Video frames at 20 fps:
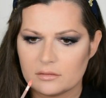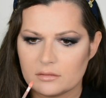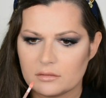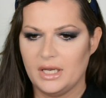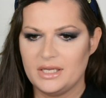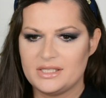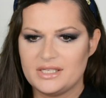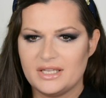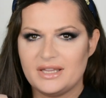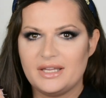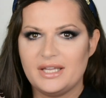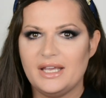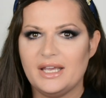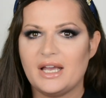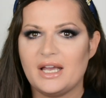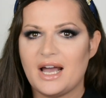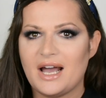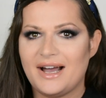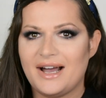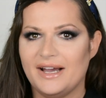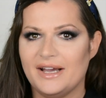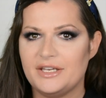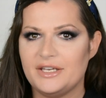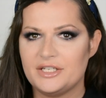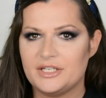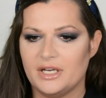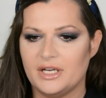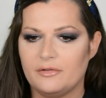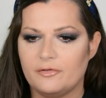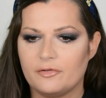It's a thick, high
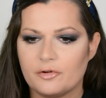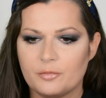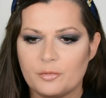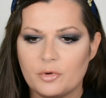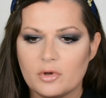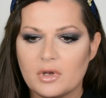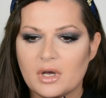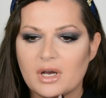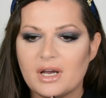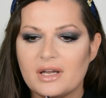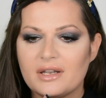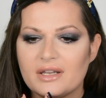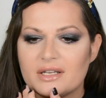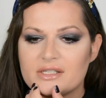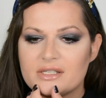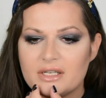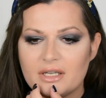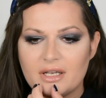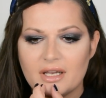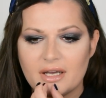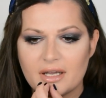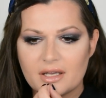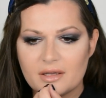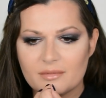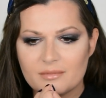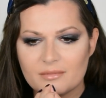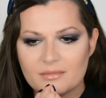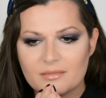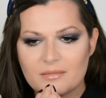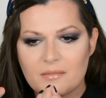shine formula and I see like
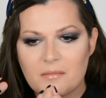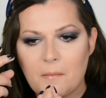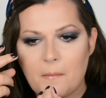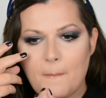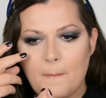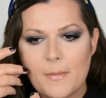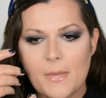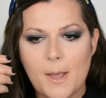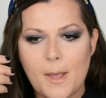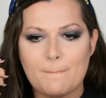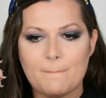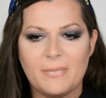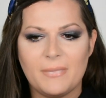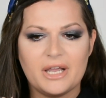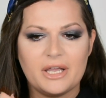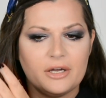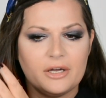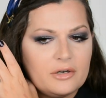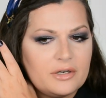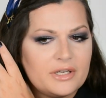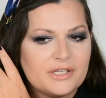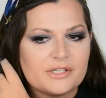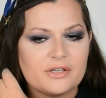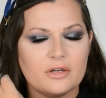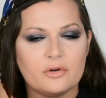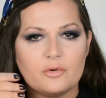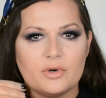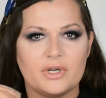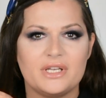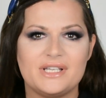my hair is
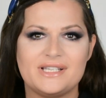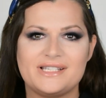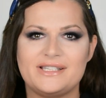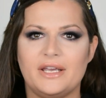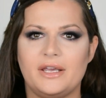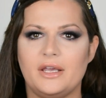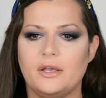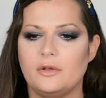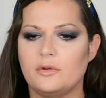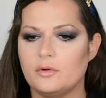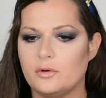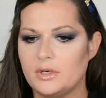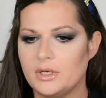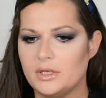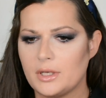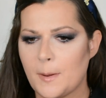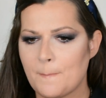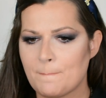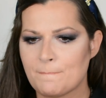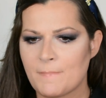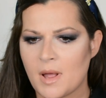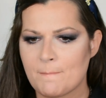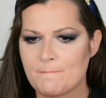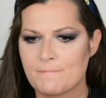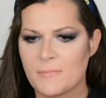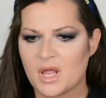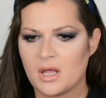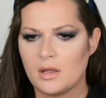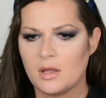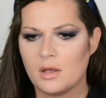already sticking to it.
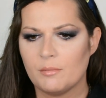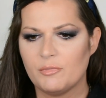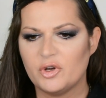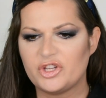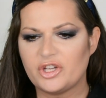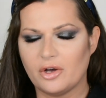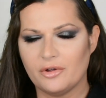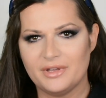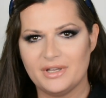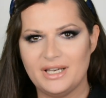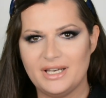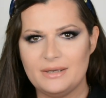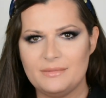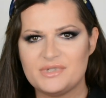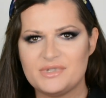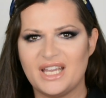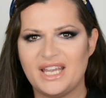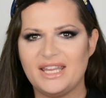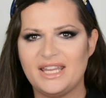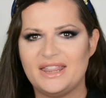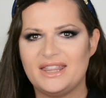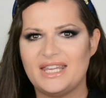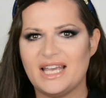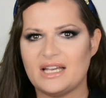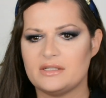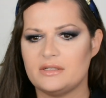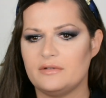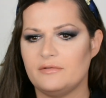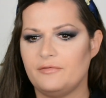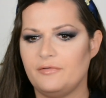But on the lips, it
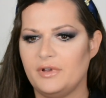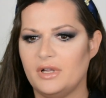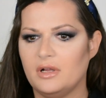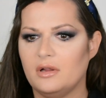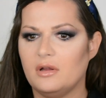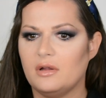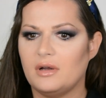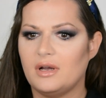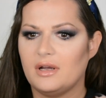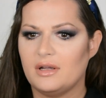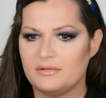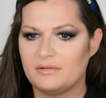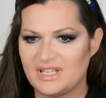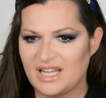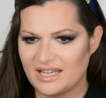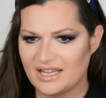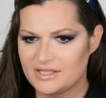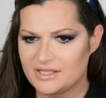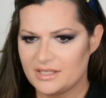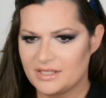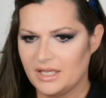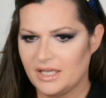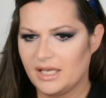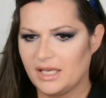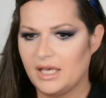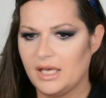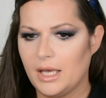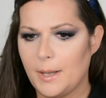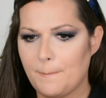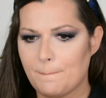doesn't feel that
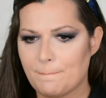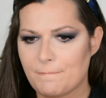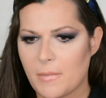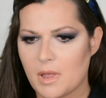sticky.